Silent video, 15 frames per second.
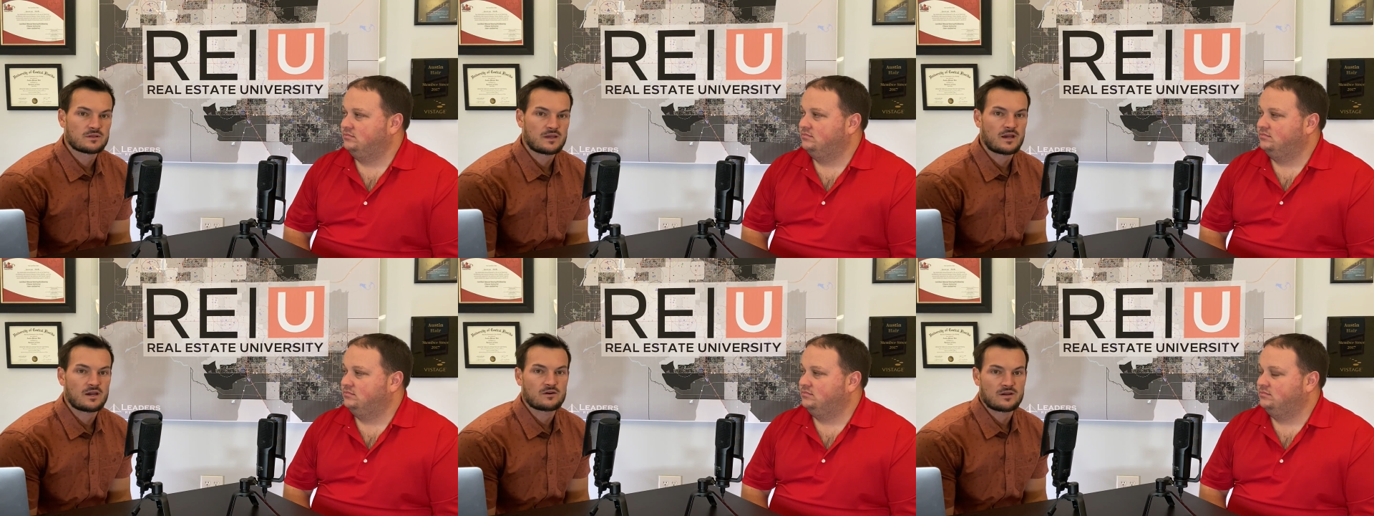
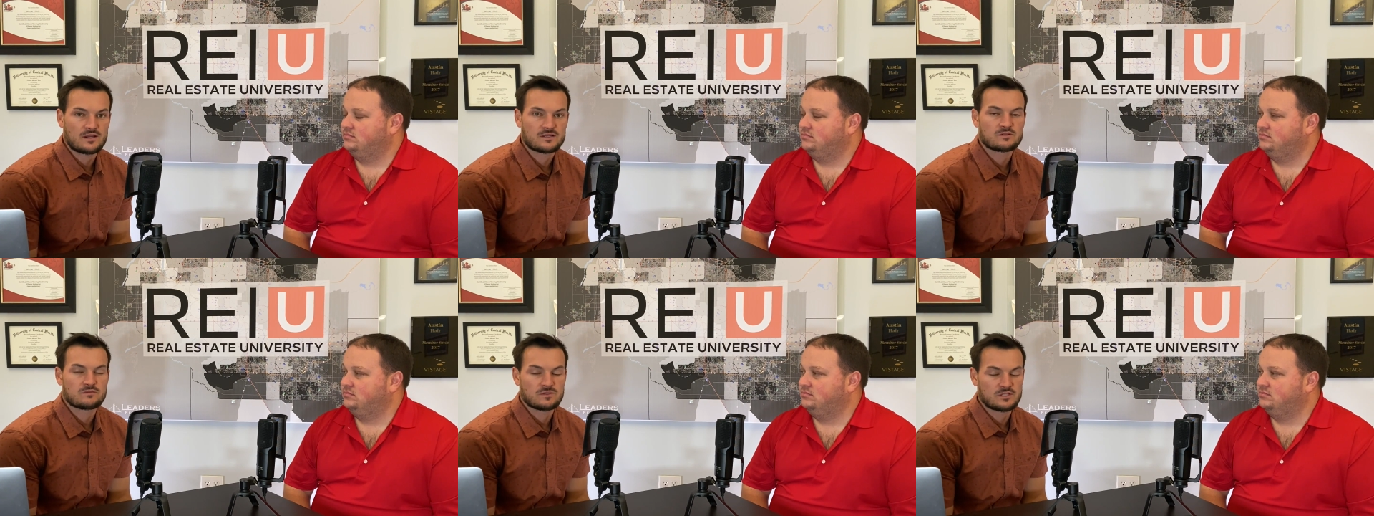
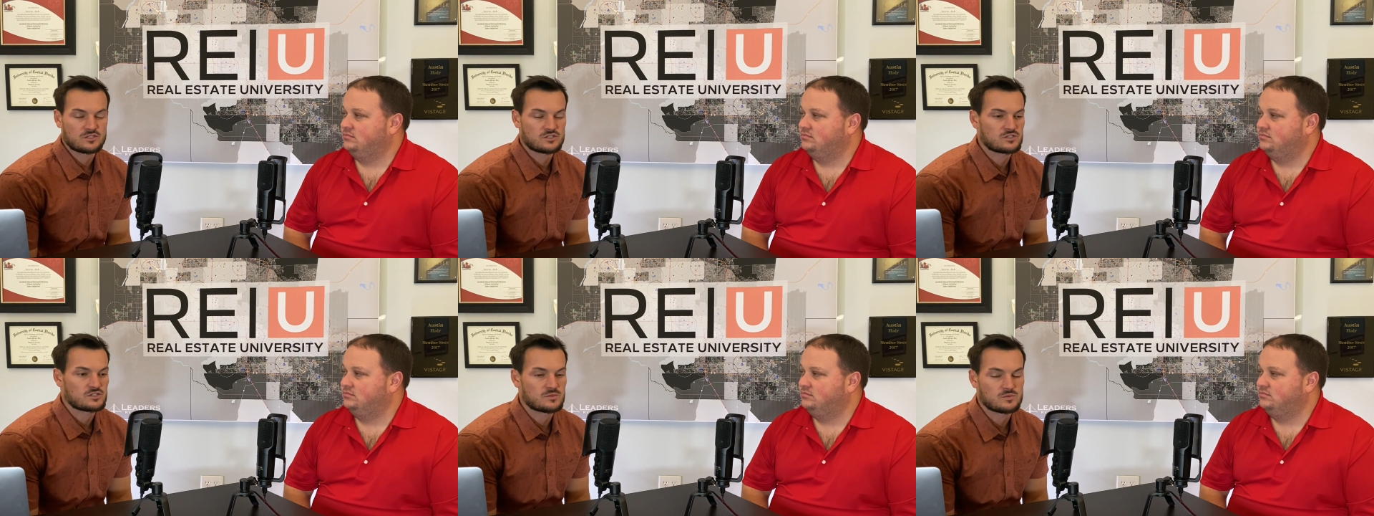Speaker 1: counteractive
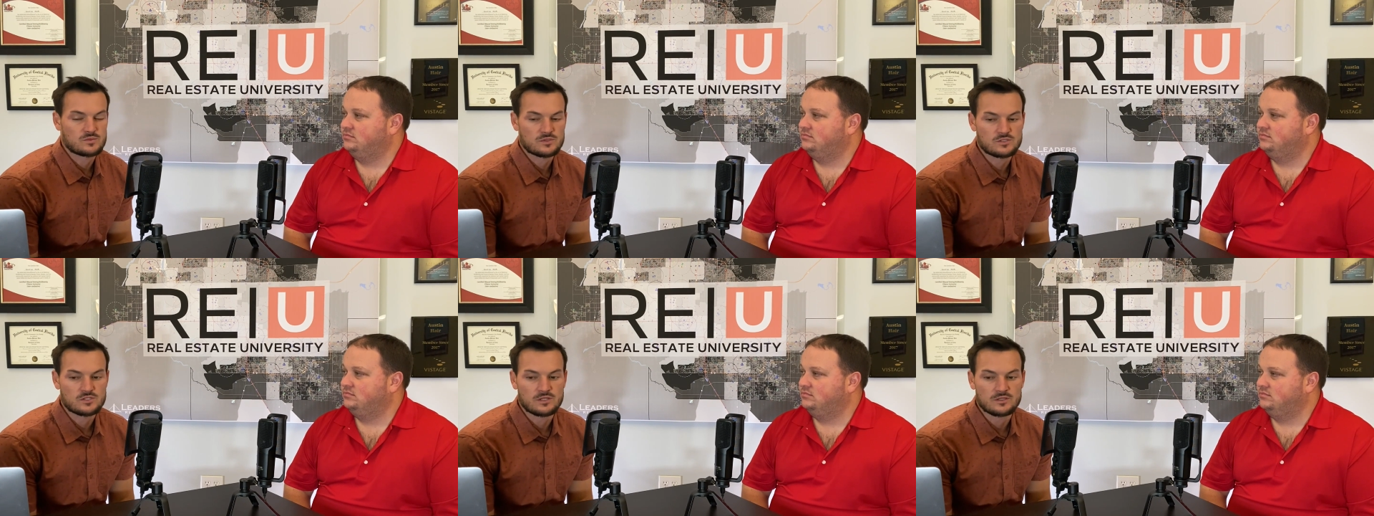relationships with
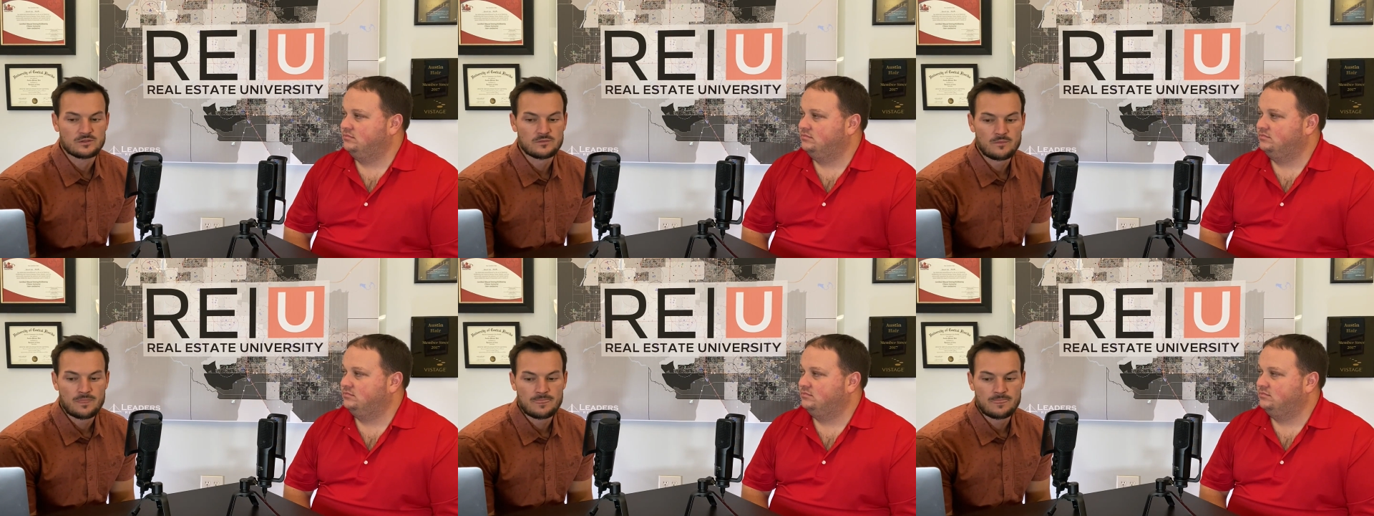each other,